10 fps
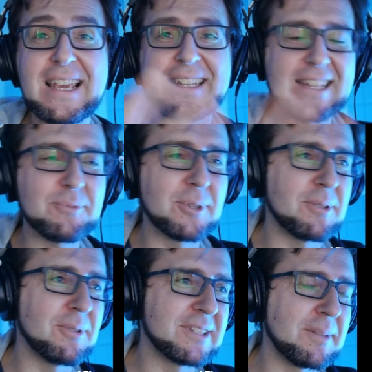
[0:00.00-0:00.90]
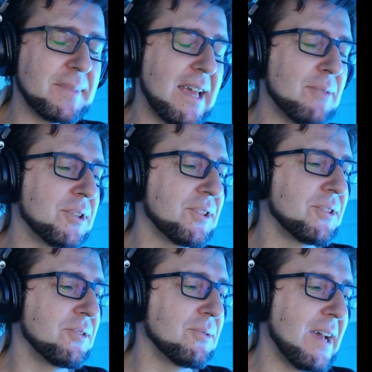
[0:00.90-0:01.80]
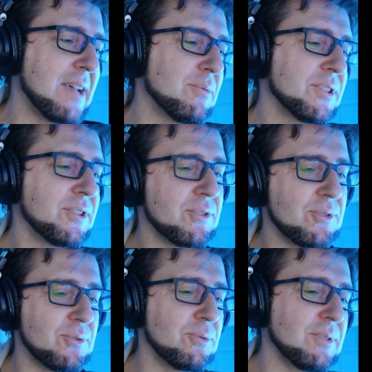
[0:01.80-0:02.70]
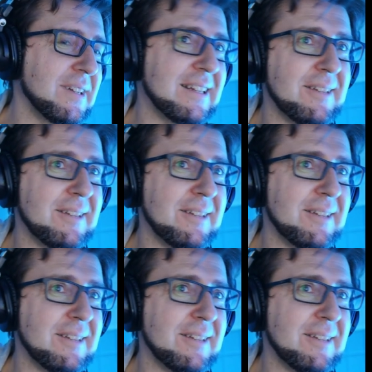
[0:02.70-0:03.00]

That's something I want you to do. I want you to